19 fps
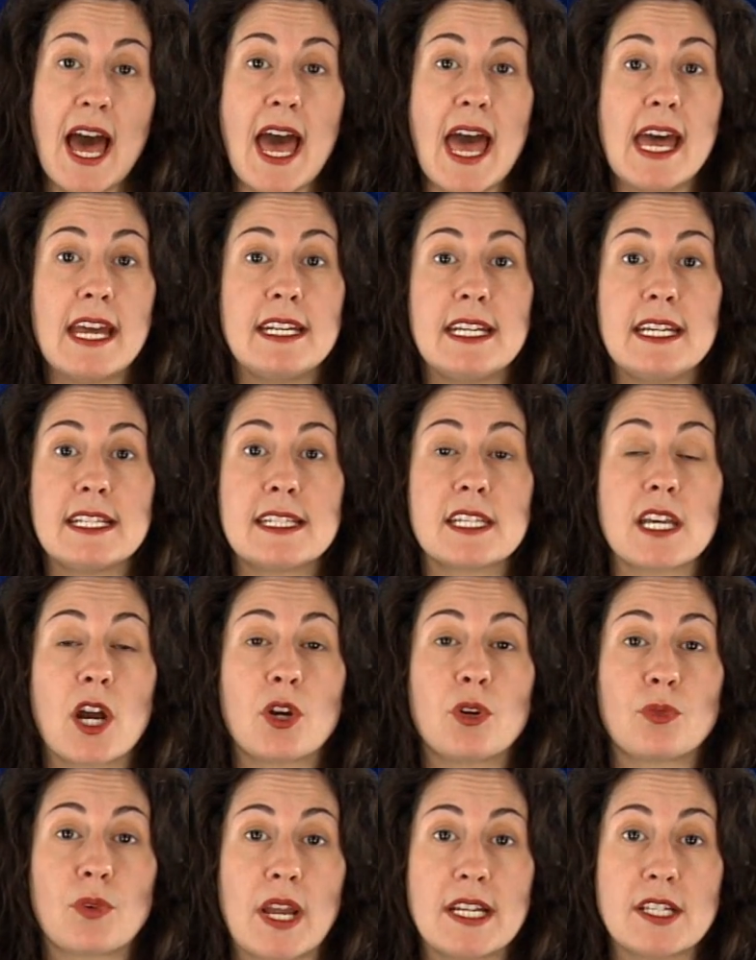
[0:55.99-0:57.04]
and it's a
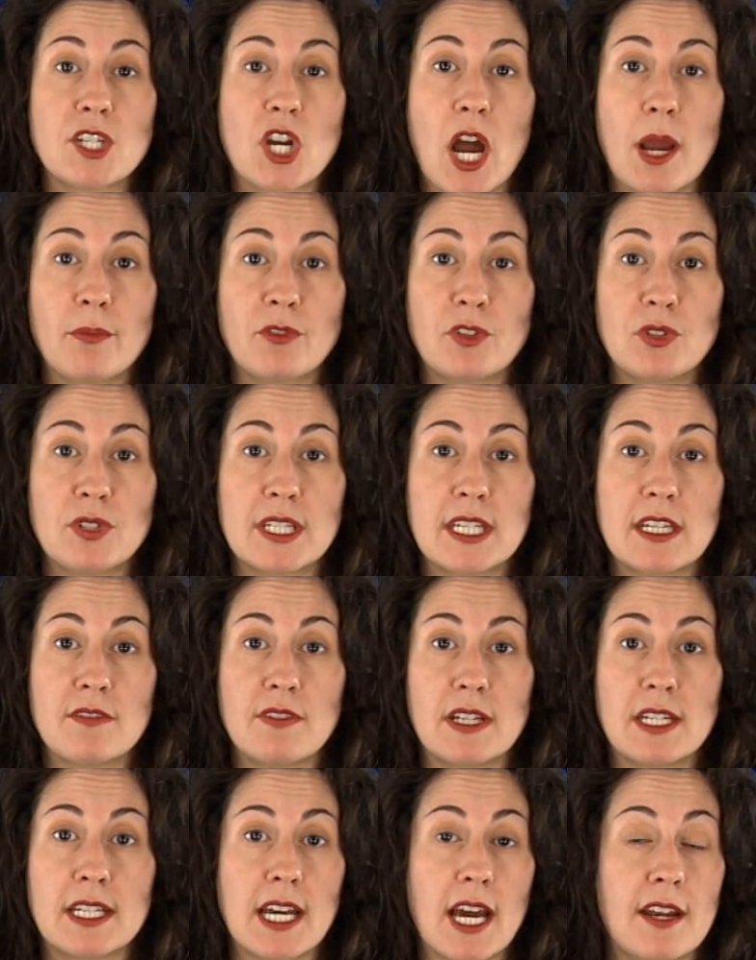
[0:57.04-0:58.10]
great time for you to give
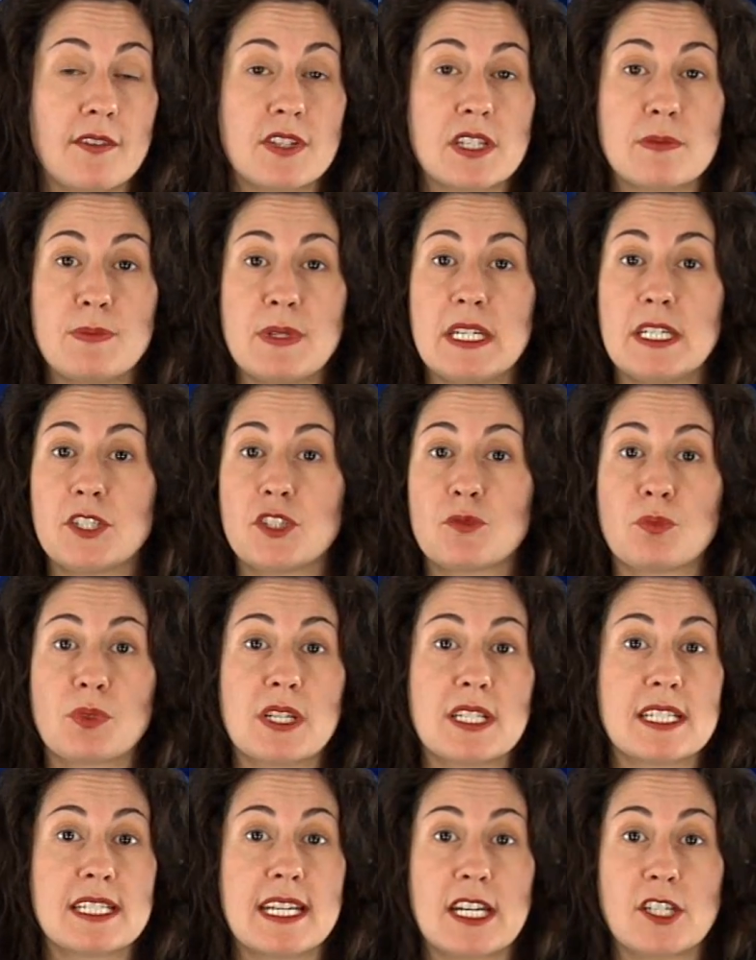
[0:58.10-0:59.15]
any kind of speech,
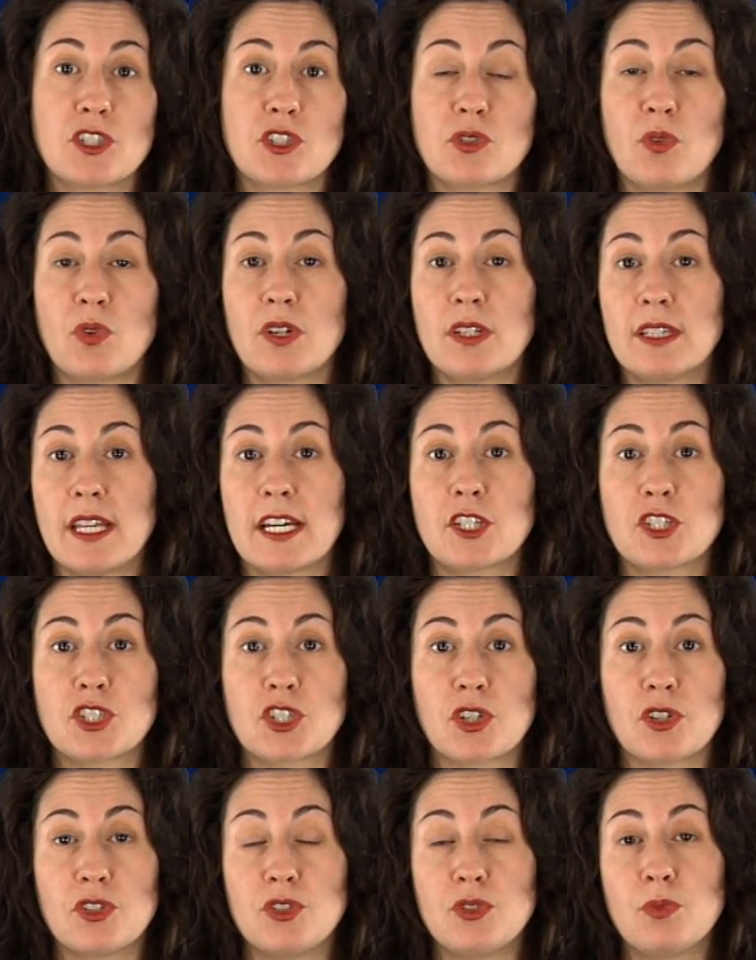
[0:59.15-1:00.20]
presentation, or lecture.